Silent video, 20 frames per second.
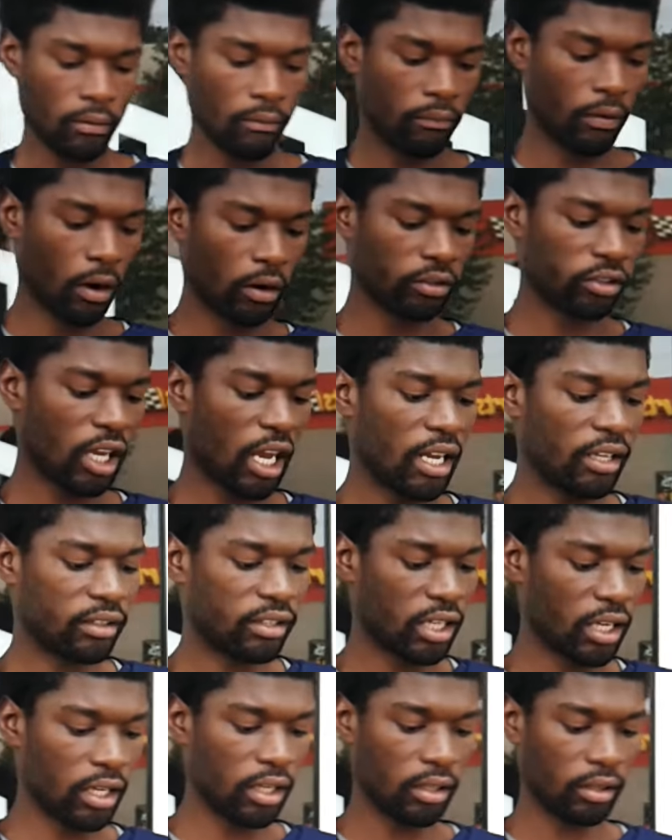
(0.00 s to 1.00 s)
verse
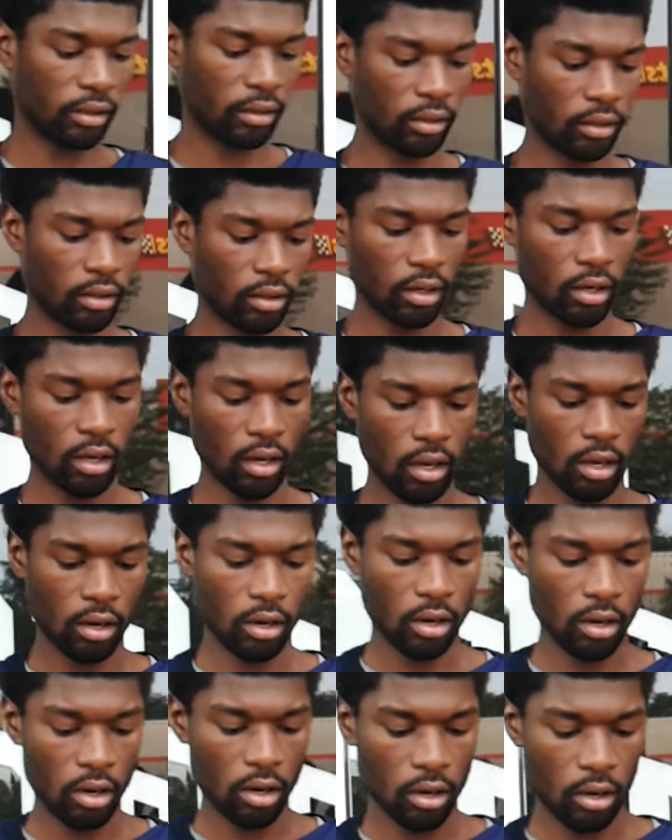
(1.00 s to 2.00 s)
18.
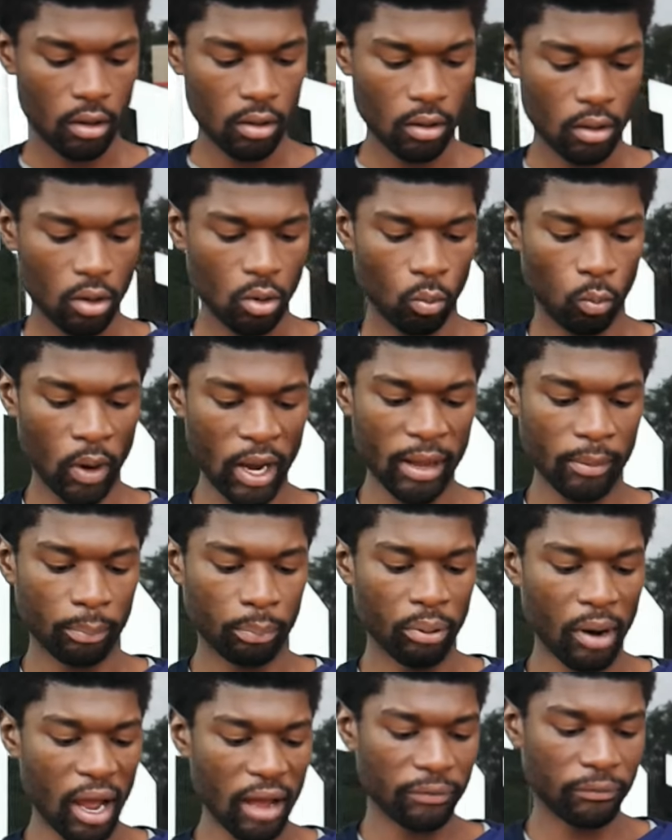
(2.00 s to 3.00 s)
What
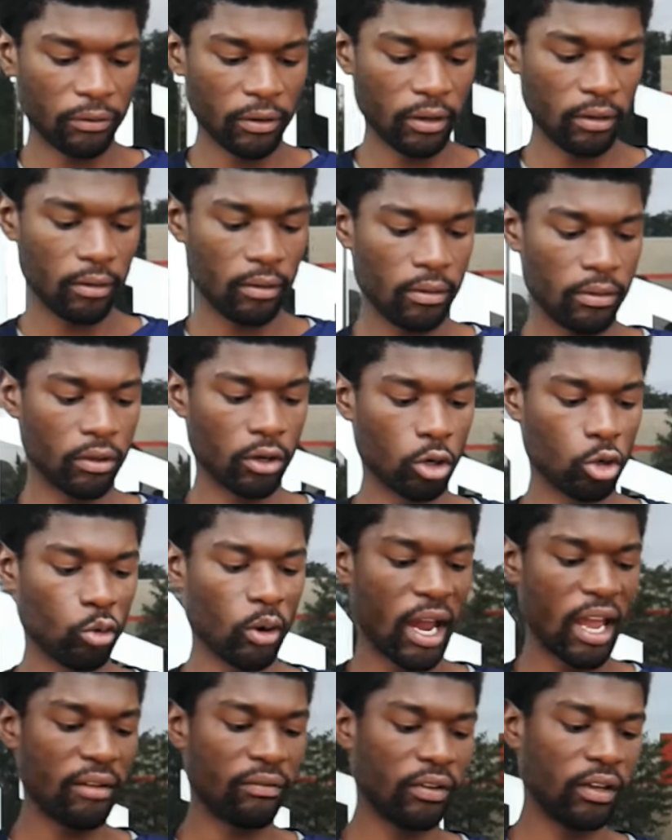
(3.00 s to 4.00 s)
profit the
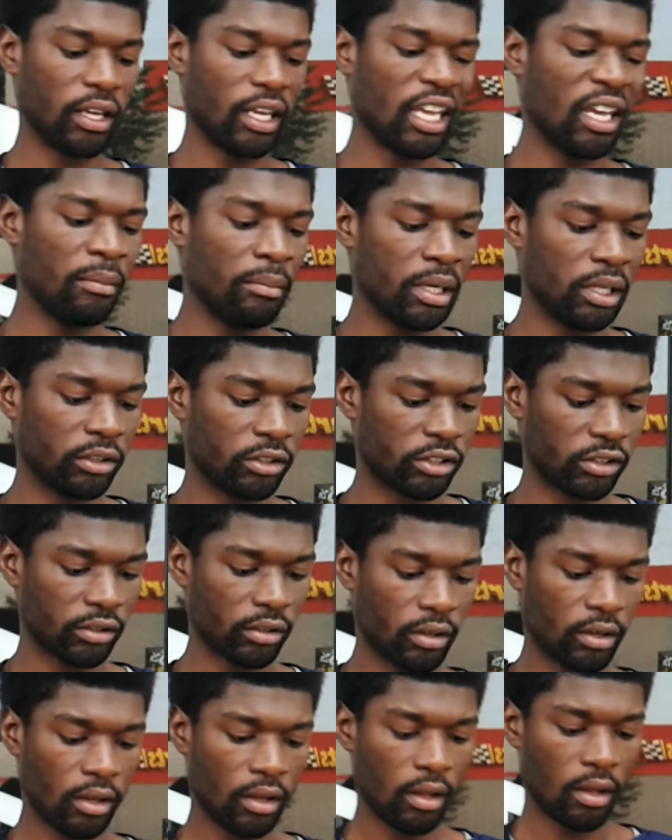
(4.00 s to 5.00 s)
graven image,
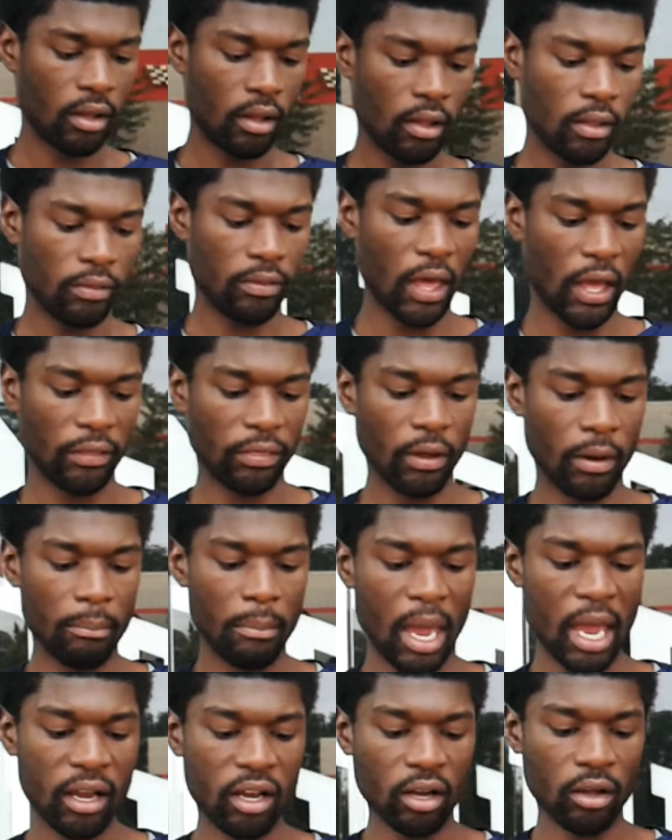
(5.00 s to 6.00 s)
that the
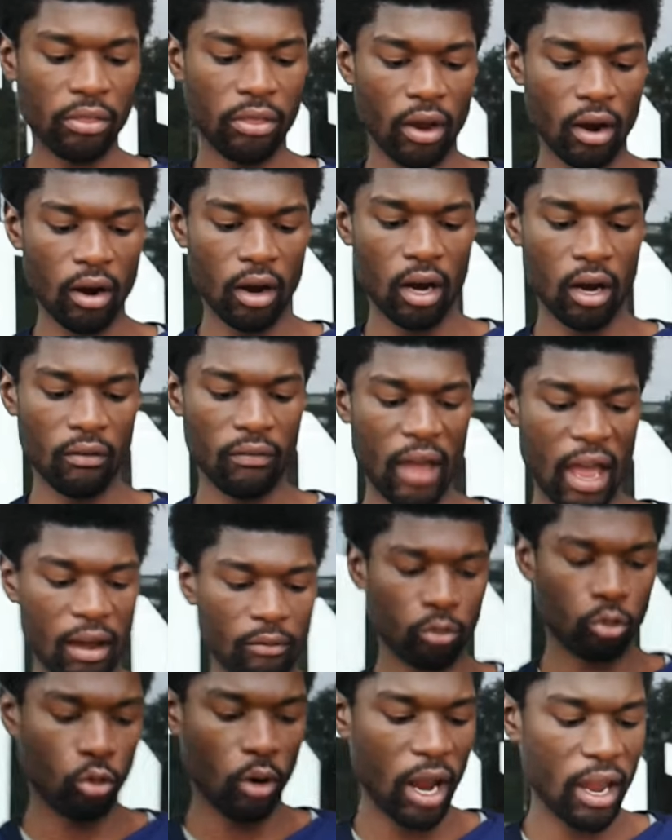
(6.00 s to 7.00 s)
maker thereof
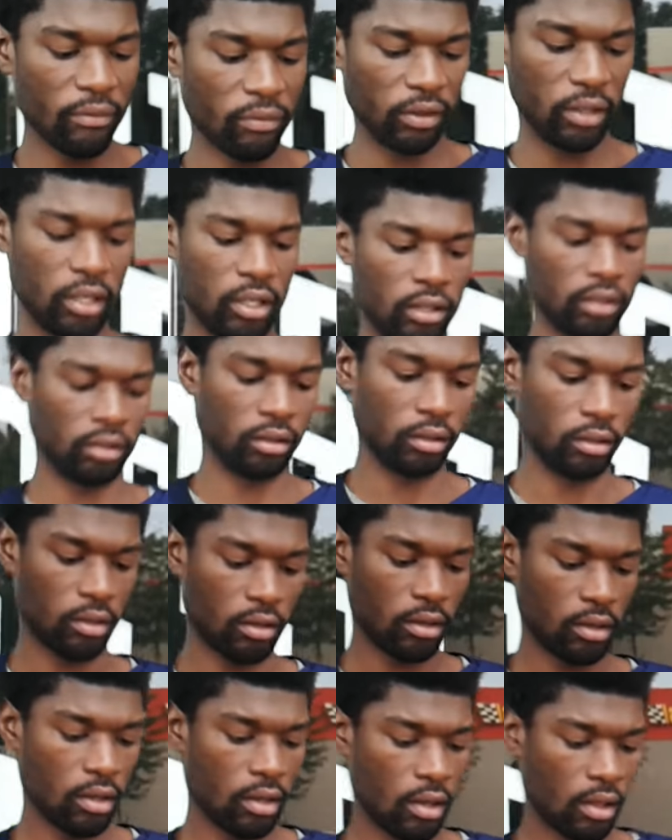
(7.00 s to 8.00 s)
have graven it,
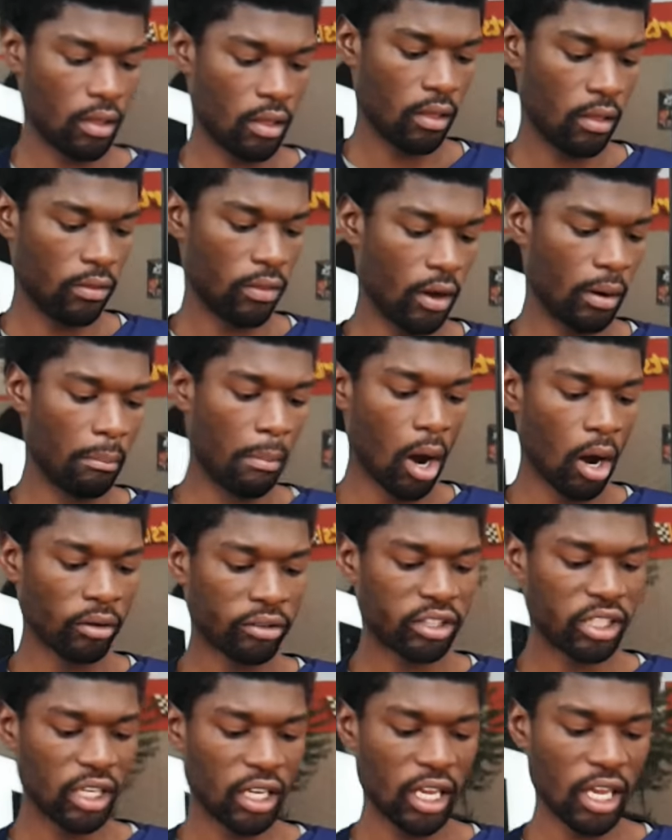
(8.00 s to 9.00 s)
the
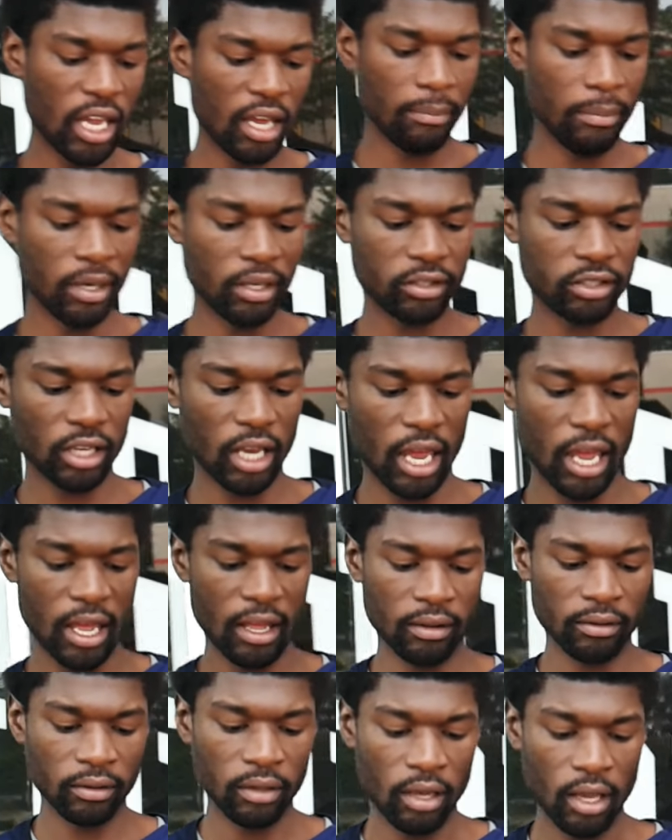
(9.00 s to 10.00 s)
molten image
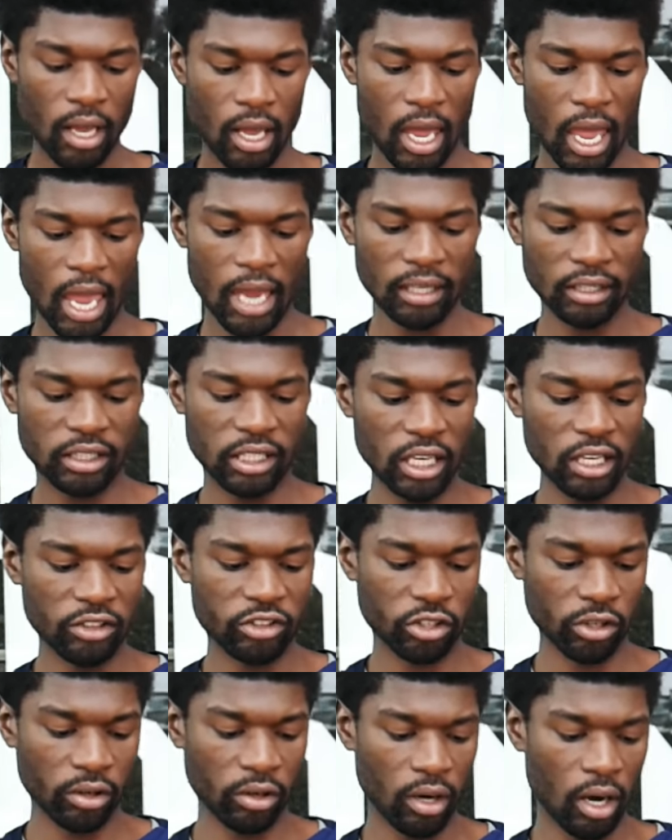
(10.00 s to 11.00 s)
and a
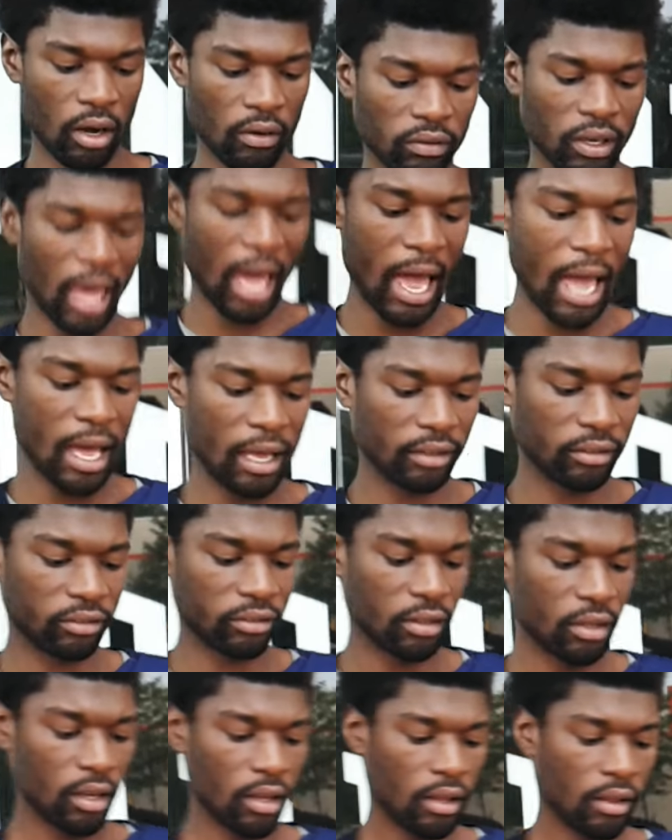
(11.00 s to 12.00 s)
teacher of
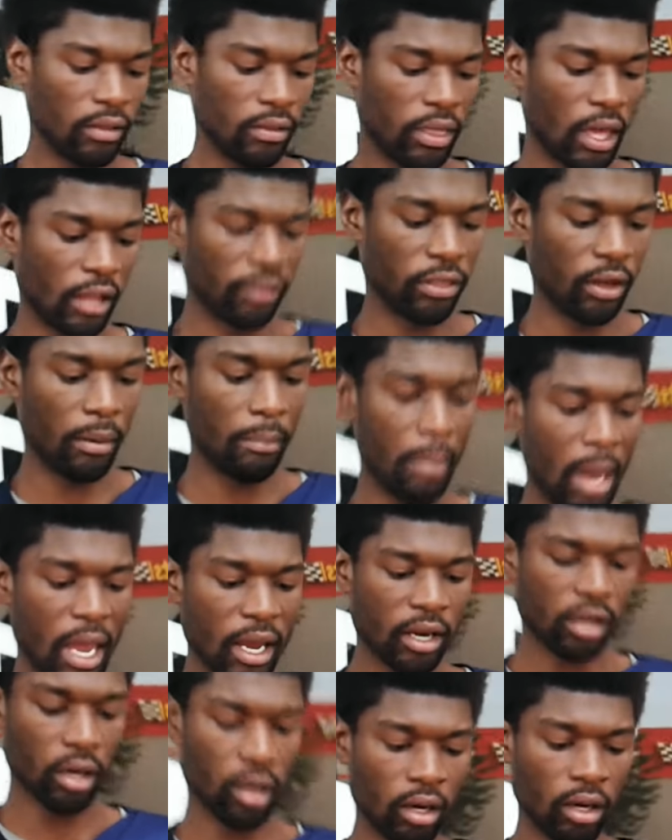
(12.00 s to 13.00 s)
lies, that the
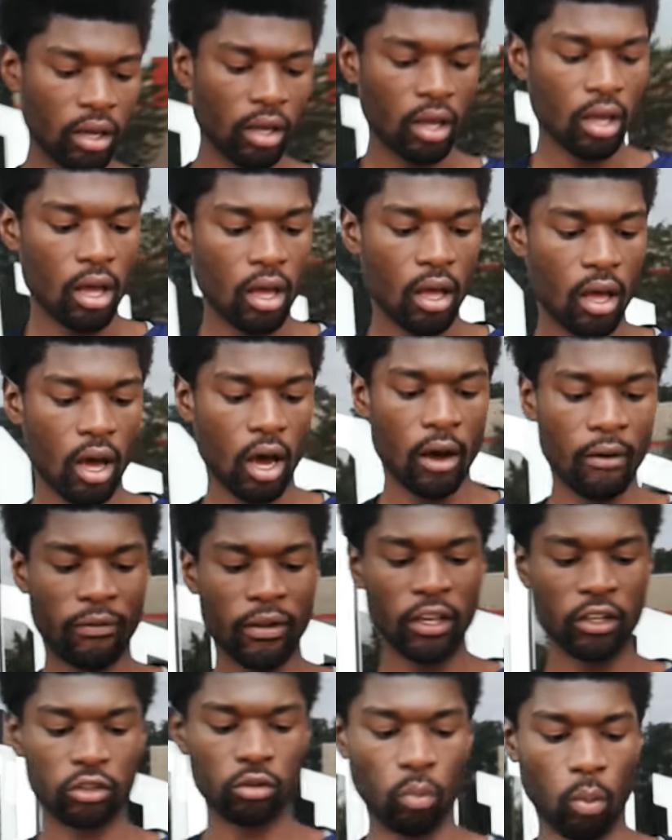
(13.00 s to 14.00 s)
maker of
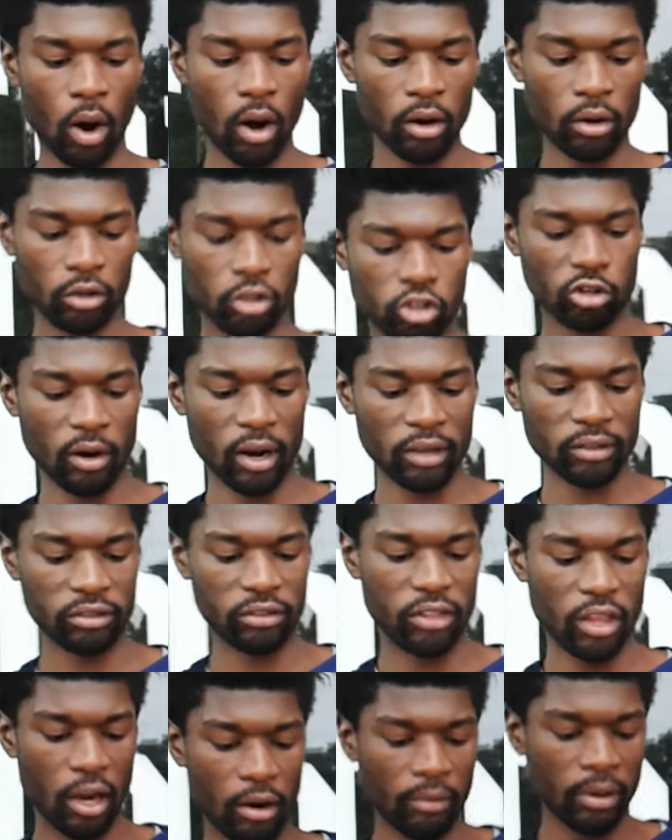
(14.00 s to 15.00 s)
his work
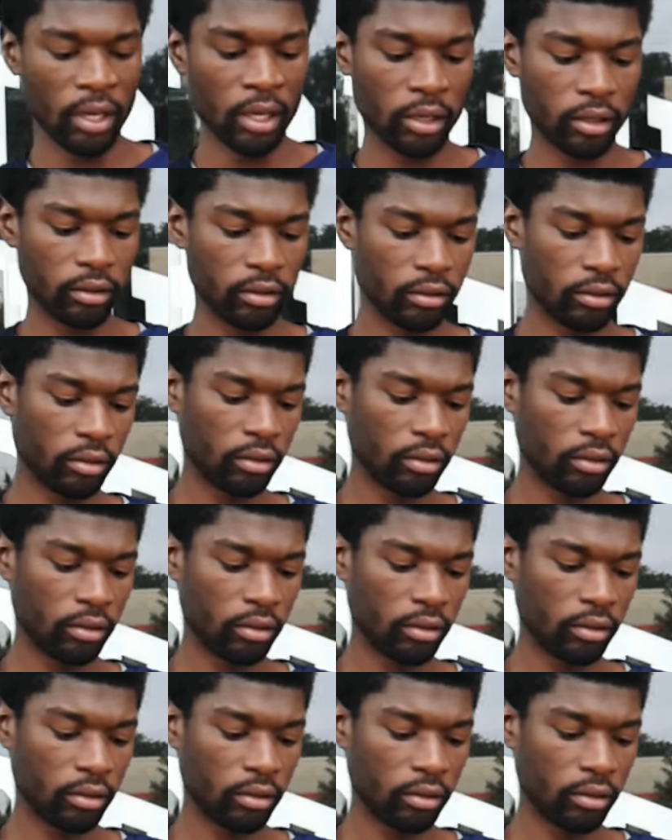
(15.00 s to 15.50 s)
trust therein,